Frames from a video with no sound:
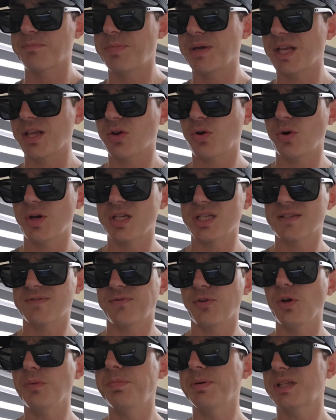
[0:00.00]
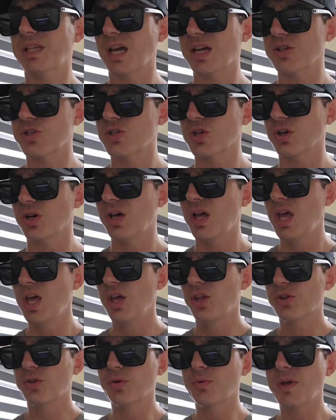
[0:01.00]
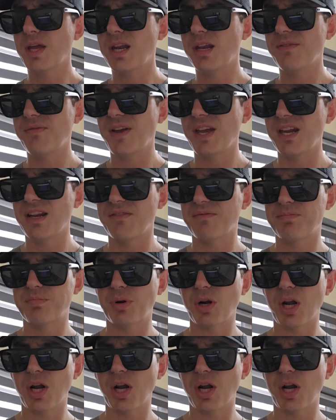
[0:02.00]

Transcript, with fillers: Bitcoin's full potential through innovative